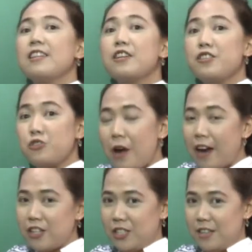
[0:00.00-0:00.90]

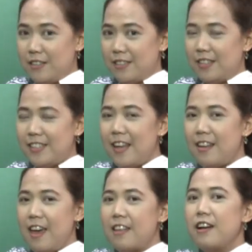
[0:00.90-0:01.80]
Contractions. Say it
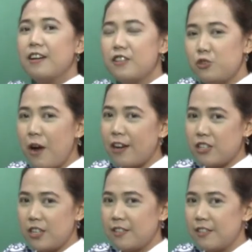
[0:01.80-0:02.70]
again.
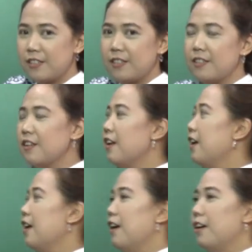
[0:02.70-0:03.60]
Contractions.
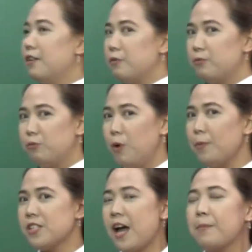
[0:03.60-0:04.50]
One
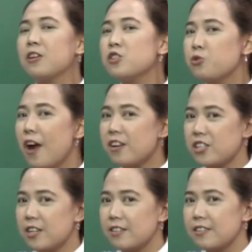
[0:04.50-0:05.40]
more time.
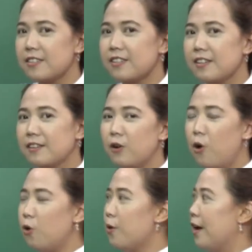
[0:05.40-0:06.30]
Contractions.
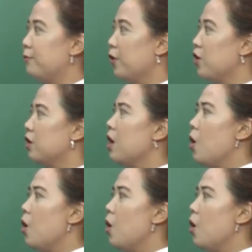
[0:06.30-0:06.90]
All right, very good.